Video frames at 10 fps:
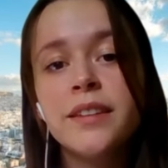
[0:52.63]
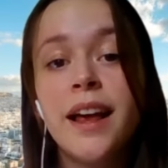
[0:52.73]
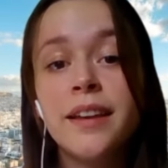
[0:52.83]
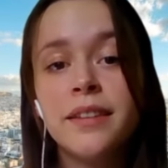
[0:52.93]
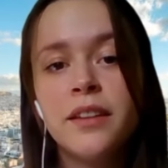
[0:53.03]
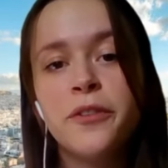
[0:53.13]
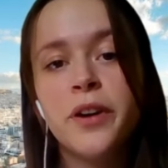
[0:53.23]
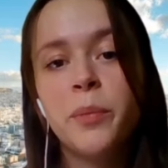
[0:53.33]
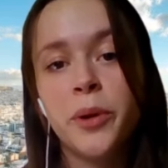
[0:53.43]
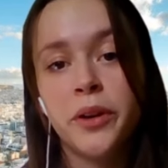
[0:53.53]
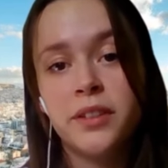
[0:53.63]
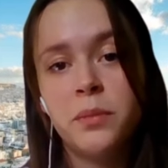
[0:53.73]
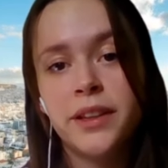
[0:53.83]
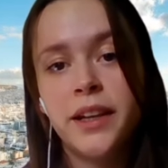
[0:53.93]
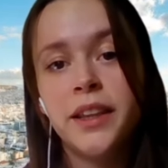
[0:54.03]
This lasted for
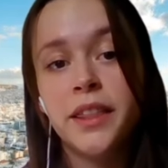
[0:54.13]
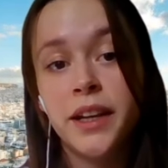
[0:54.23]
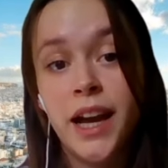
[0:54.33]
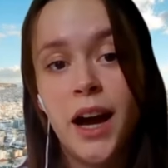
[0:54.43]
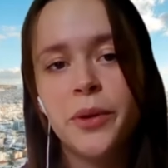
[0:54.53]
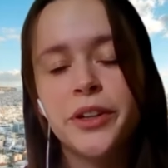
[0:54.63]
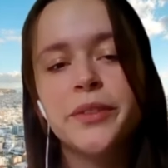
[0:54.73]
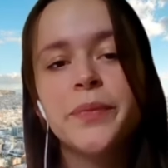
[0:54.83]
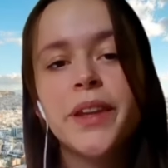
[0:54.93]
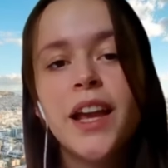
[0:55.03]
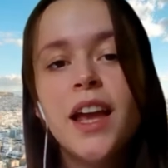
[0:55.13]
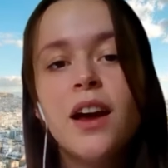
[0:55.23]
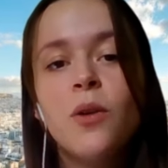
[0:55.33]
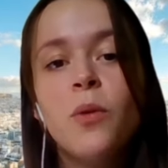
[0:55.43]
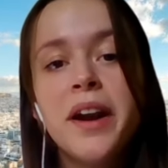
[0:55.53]
approximately 3 hours.
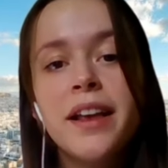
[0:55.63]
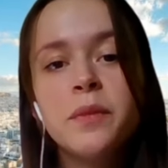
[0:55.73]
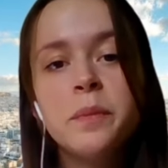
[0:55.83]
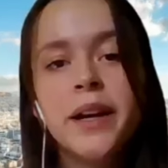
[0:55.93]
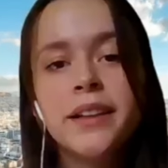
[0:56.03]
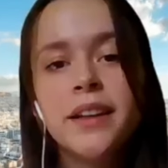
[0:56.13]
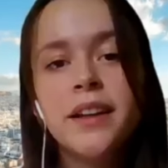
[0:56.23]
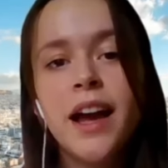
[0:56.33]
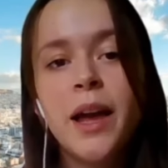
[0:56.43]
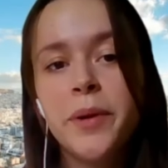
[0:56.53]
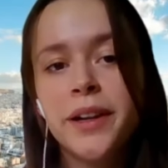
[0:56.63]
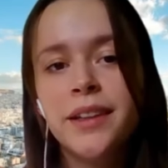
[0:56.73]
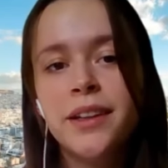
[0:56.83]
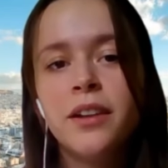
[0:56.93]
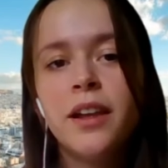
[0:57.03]
One aspect I
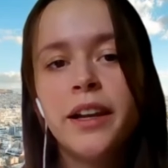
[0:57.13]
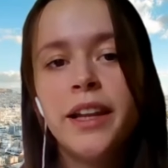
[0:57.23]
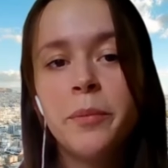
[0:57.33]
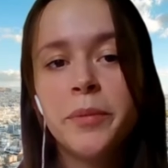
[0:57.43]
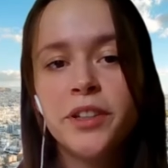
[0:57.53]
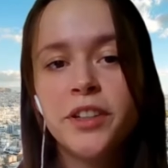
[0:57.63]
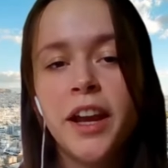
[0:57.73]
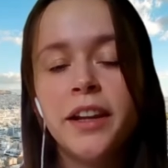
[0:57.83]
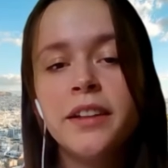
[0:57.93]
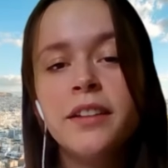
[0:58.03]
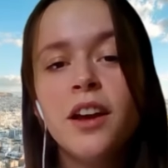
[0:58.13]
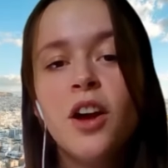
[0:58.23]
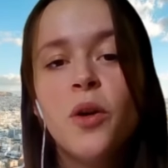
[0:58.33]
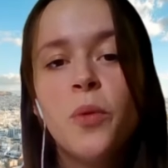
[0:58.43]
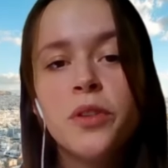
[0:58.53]
particularly appreciated
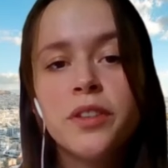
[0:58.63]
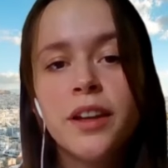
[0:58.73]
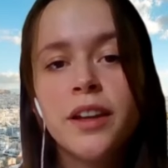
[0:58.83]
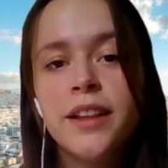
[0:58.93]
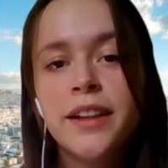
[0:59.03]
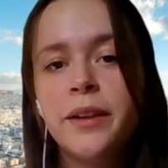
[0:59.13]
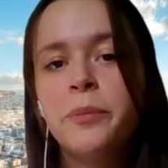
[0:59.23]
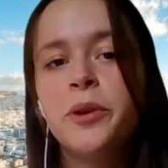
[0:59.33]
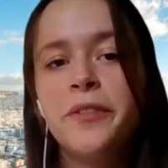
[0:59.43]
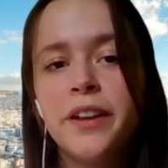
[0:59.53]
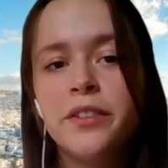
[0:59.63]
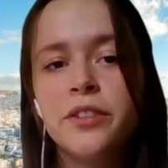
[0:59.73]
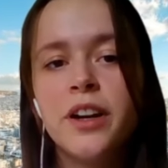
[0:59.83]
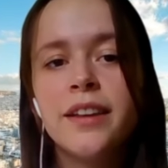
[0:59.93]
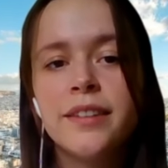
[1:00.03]
was that the
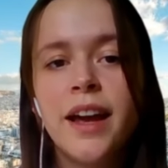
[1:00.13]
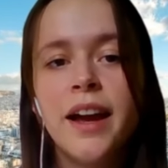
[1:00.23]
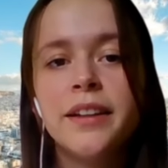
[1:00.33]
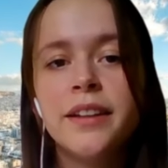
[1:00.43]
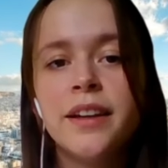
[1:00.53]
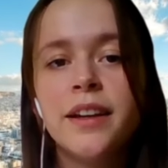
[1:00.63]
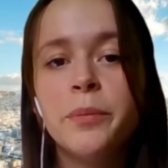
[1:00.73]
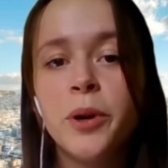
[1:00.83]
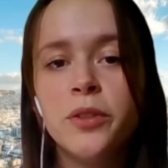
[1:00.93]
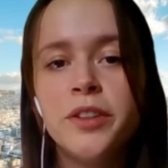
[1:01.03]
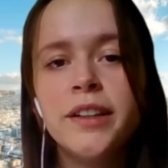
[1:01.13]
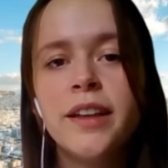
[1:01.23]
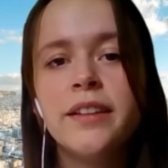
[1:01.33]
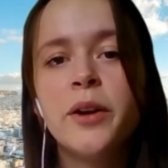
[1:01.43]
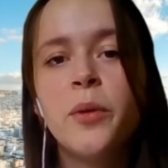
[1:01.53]
professor assigned
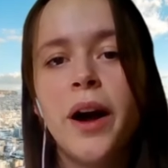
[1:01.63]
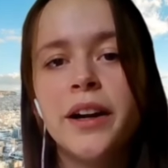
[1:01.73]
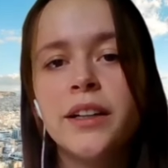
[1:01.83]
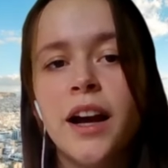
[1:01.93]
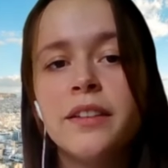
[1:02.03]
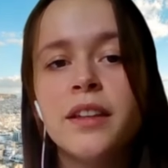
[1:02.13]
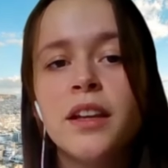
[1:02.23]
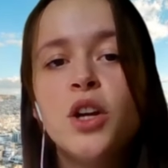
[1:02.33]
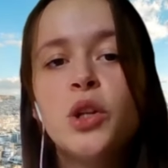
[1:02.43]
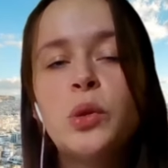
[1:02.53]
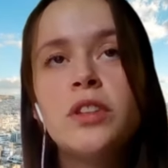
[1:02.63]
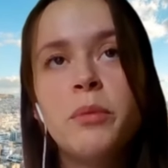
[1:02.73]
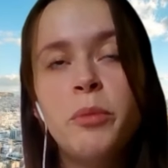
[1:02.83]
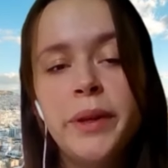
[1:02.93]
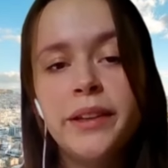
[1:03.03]
projects and required us
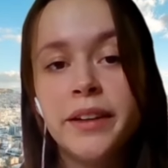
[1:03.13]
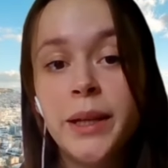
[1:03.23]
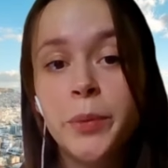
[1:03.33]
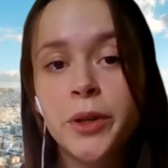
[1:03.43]
to submit